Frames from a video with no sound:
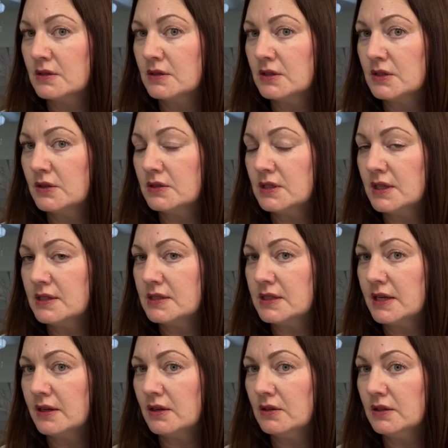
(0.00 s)
So it does
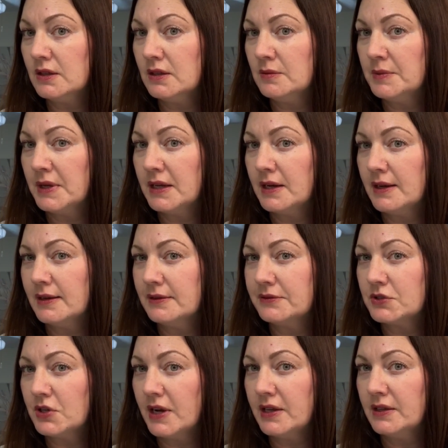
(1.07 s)
take a little bit of
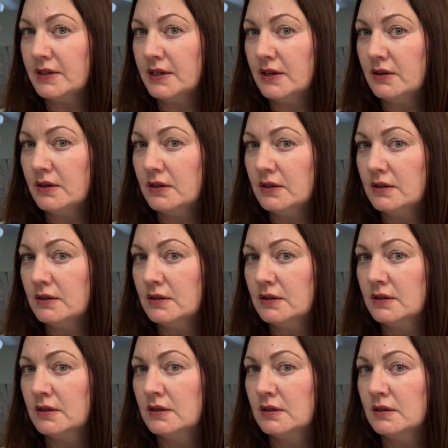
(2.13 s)
trial and error,
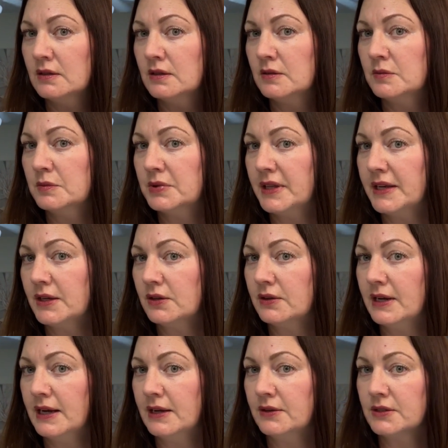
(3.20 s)
playing
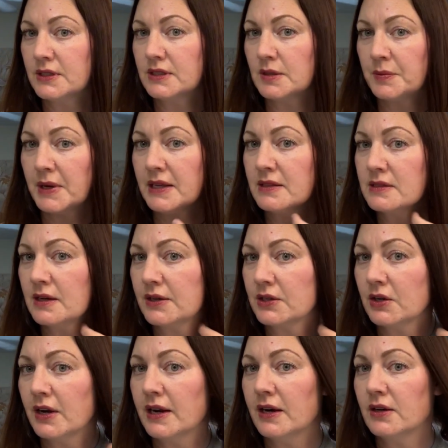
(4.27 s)
around. It depends on
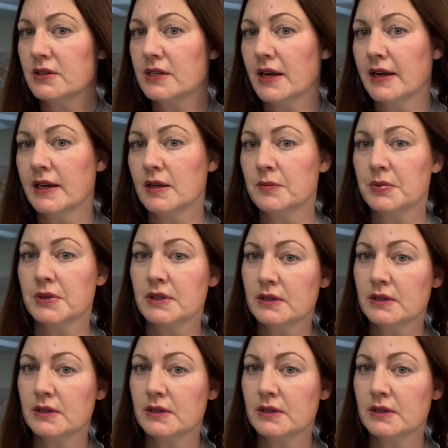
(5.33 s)
your hair type.